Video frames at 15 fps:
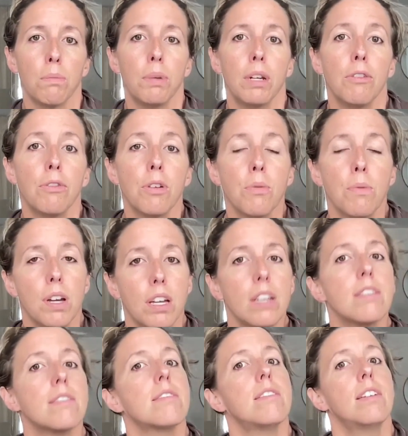But if you want
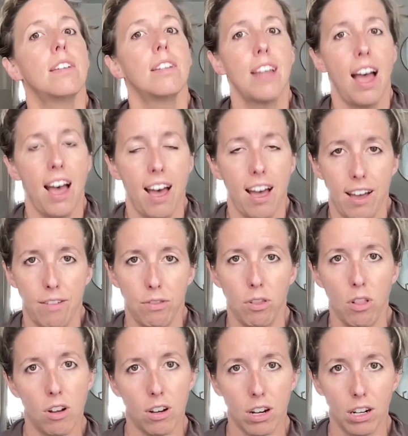to have
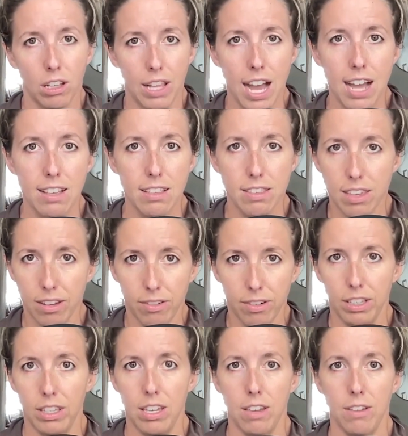longer lasting
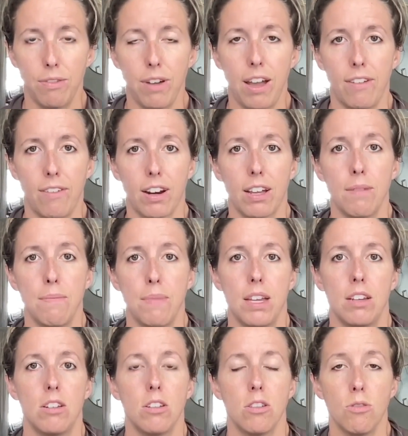relief, I
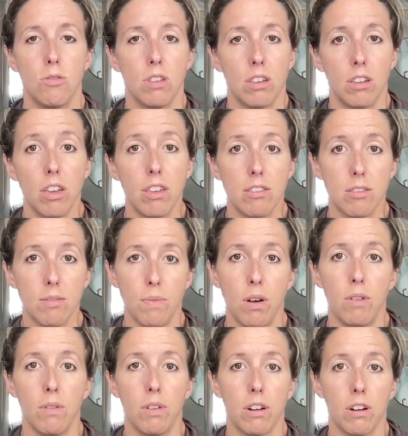recommend using a
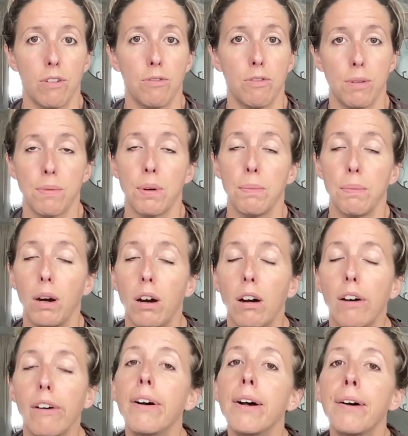smaller, firmer
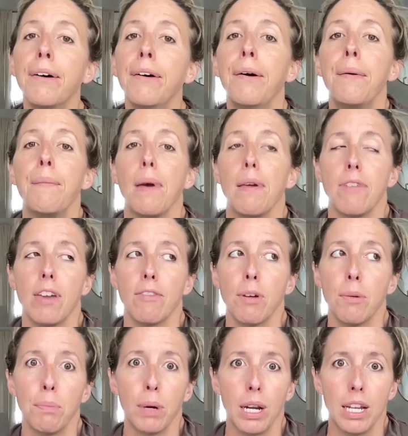ball. My
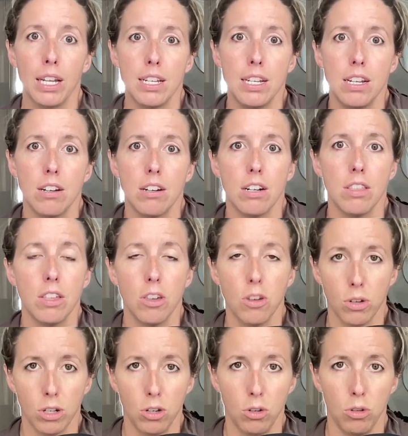favorite brand are the
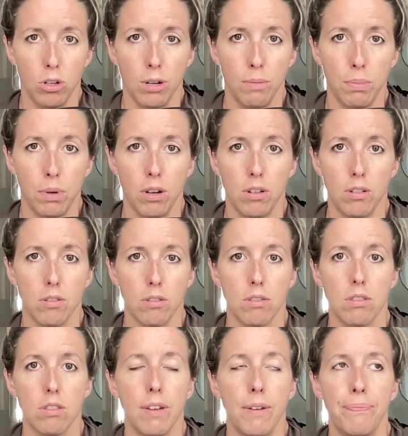Yoga Tune-Up
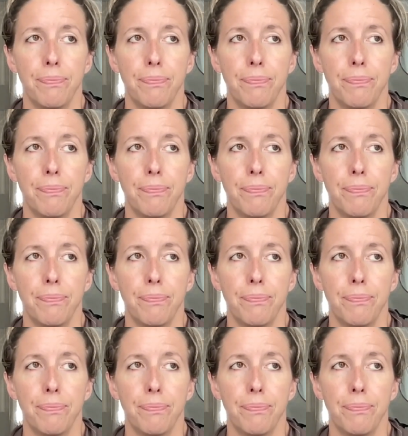balls.